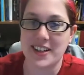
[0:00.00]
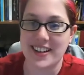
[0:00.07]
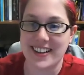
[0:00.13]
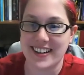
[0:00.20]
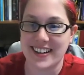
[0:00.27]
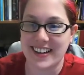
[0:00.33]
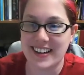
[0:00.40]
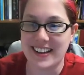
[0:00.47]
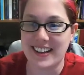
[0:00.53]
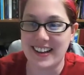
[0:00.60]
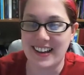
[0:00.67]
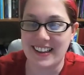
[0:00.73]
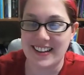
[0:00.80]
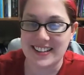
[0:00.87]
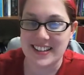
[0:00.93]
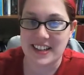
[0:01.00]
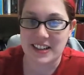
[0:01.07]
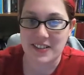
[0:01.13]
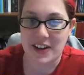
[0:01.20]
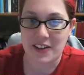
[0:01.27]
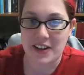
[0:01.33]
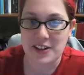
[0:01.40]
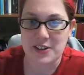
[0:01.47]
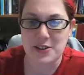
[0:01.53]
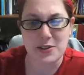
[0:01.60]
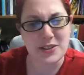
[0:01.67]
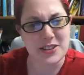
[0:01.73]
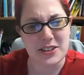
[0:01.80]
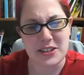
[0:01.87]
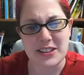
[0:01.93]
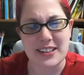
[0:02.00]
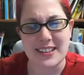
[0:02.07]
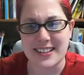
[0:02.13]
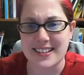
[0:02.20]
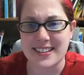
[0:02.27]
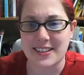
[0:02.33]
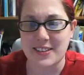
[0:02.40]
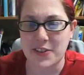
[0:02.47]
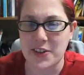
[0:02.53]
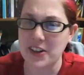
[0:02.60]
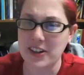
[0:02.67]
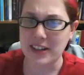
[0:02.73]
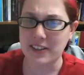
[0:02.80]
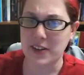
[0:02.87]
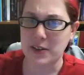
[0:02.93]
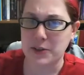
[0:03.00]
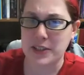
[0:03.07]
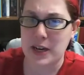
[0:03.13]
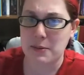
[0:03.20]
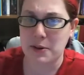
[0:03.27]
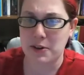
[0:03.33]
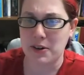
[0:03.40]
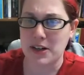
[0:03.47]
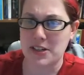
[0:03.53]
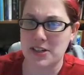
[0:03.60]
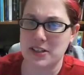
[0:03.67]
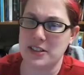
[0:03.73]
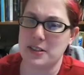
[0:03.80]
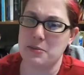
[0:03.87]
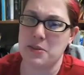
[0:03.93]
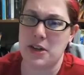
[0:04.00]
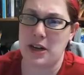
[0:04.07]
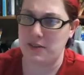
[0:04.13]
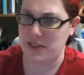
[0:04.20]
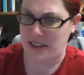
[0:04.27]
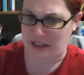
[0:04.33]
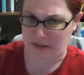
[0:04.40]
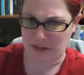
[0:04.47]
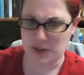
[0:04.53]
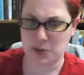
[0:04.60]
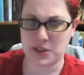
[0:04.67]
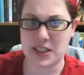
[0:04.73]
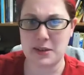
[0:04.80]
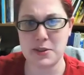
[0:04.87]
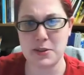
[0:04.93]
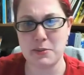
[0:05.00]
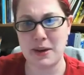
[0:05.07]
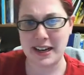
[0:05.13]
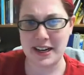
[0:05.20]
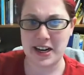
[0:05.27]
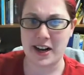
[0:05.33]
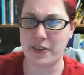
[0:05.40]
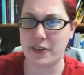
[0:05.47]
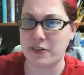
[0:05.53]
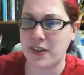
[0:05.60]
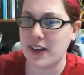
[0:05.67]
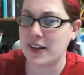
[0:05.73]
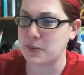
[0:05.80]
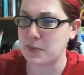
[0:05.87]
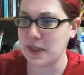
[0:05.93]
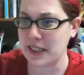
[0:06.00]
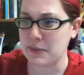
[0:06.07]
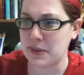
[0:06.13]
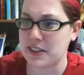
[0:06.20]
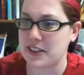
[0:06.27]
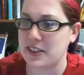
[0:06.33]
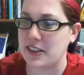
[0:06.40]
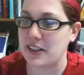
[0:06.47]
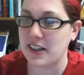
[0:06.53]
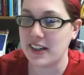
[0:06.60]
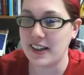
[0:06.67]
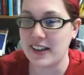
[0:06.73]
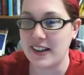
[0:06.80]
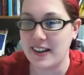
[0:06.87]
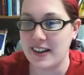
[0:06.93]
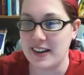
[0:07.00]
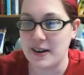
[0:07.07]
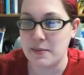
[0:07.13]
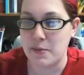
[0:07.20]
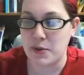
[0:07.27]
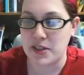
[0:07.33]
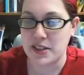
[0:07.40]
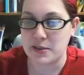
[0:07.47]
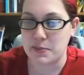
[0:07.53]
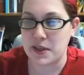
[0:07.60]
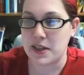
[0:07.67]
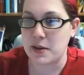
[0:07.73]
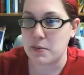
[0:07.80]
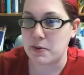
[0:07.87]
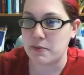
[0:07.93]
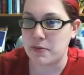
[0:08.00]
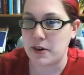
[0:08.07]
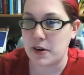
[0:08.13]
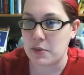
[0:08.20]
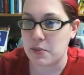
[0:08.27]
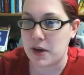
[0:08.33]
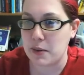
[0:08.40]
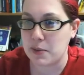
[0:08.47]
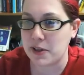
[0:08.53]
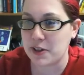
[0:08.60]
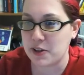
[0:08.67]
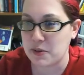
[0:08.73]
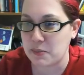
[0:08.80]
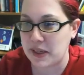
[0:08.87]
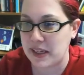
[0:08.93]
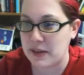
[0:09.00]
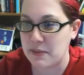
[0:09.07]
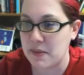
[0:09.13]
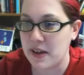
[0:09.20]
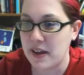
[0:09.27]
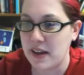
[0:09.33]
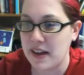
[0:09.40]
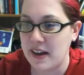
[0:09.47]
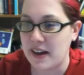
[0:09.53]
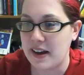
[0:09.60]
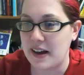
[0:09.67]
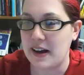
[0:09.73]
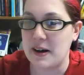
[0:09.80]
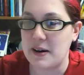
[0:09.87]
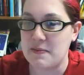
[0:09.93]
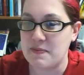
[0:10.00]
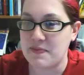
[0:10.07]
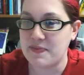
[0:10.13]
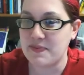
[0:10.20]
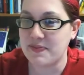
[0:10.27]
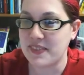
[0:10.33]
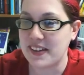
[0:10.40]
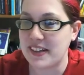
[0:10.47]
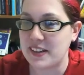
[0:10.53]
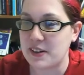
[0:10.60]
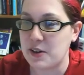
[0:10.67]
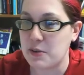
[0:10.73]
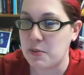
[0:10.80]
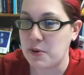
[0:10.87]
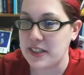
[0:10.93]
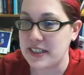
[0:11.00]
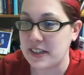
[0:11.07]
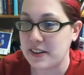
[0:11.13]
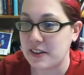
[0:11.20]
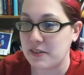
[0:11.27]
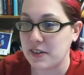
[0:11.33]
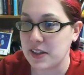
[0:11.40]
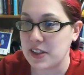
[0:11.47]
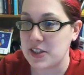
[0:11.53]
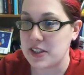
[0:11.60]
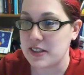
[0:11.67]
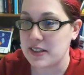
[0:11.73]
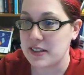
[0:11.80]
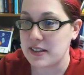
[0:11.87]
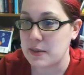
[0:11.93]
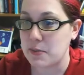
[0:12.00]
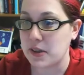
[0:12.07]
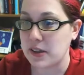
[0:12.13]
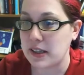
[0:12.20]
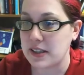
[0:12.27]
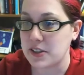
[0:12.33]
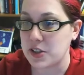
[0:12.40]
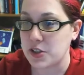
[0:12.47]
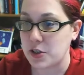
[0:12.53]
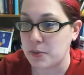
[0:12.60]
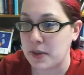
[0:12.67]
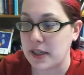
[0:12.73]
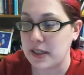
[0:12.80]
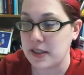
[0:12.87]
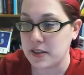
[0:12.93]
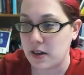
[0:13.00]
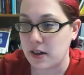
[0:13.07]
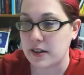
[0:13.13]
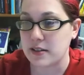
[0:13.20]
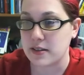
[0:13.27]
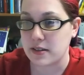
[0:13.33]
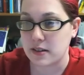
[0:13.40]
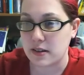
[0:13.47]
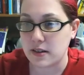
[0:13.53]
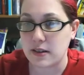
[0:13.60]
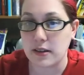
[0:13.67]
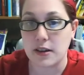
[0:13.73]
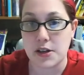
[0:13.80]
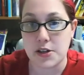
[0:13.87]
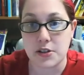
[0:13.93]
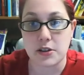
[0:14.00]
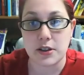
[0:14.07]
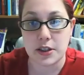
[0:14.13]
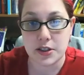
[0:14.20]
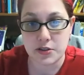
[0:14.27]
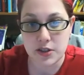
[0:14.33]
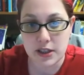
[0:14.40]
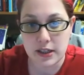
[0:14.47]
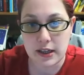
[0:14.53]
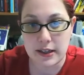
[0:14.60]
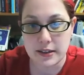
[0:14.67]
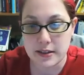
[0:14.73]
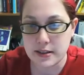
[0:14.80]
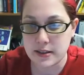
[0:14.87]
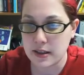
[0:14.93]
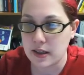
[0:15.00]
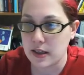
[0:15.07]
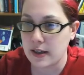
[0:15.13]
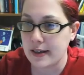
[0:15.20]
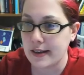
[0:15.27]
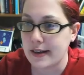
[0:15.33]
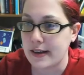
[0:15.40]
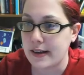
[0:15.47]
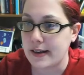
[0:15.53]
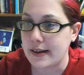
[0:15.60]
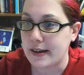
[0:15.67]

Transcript: Uh, that's kind of how that joke started. Is if you're going to give equal time to creationism, you have to give equal time to my god, the flying spaghetti monster, um, which has become a very popular meme. Um, Guido points out that religion is a separate class in Germany, taught as a theological history class. Mm.